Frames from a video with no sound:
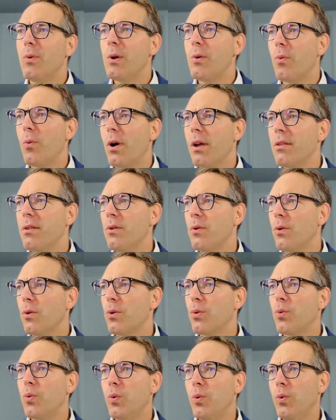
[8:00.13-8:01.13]
run you
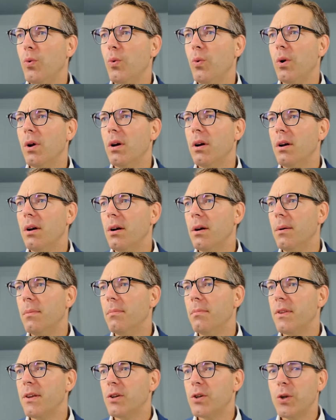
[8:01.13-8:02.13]
through
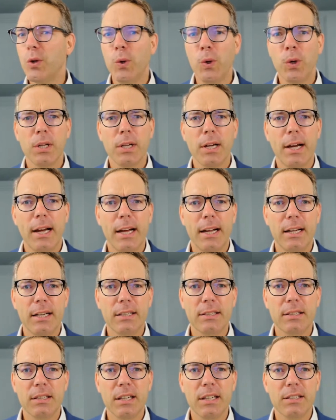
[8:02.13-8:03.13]
the tool,
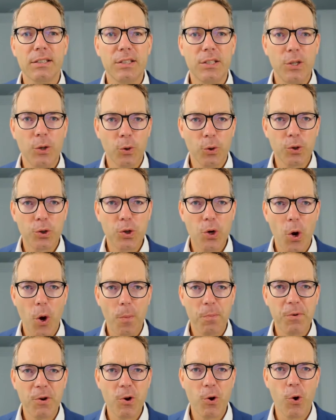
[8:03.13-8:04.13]
and it's your
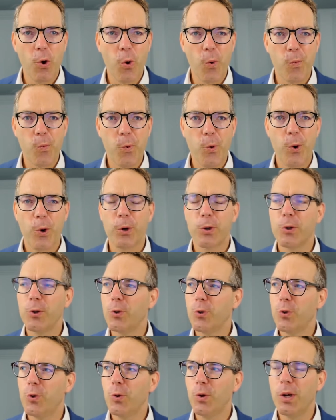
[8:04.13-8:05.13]
job, your homework to
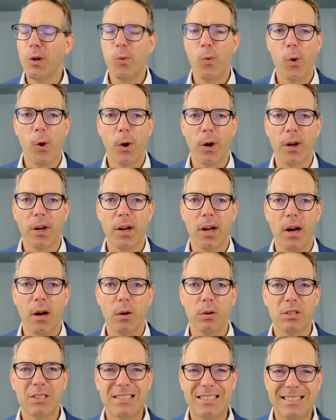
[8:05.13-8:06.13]
truly work it
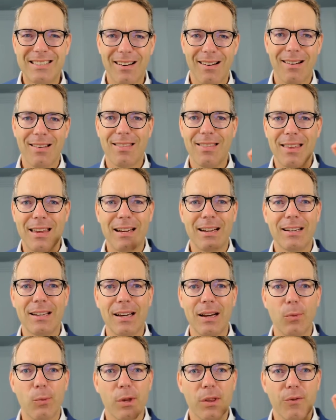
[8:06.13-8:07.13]
out. Start
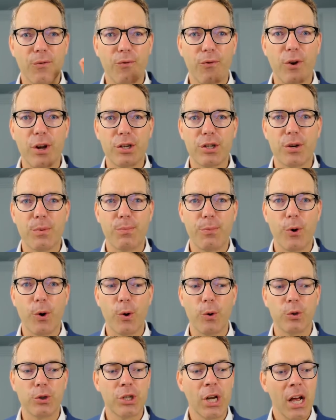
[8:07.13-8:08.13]
thinking with a fresh
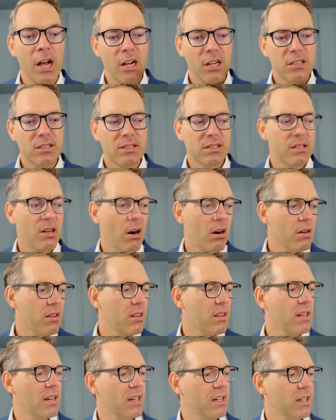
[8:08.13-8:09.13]
approach.
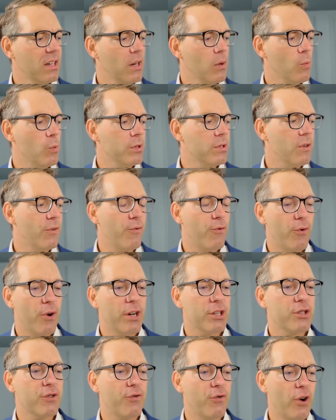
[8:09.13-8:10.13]
Start thinking with a
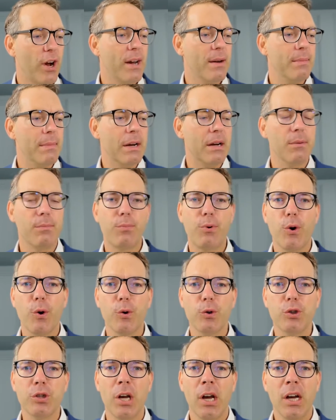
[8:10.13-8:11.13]
fresh framing approach